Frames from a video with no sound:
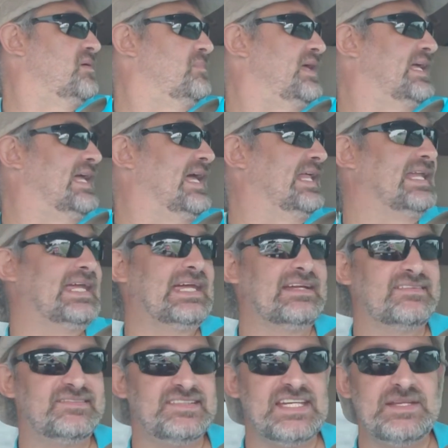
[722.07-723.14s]
beginning
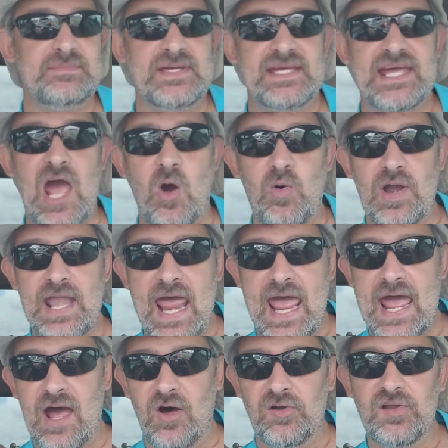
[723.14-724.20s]
seen me going
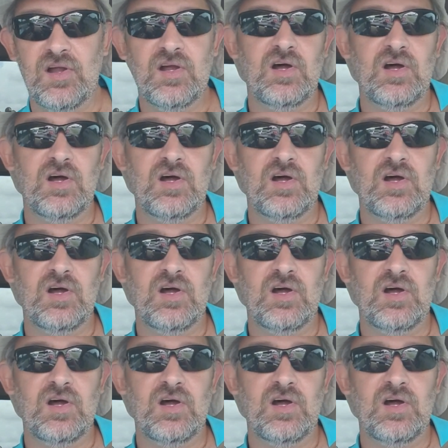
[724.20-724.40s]
out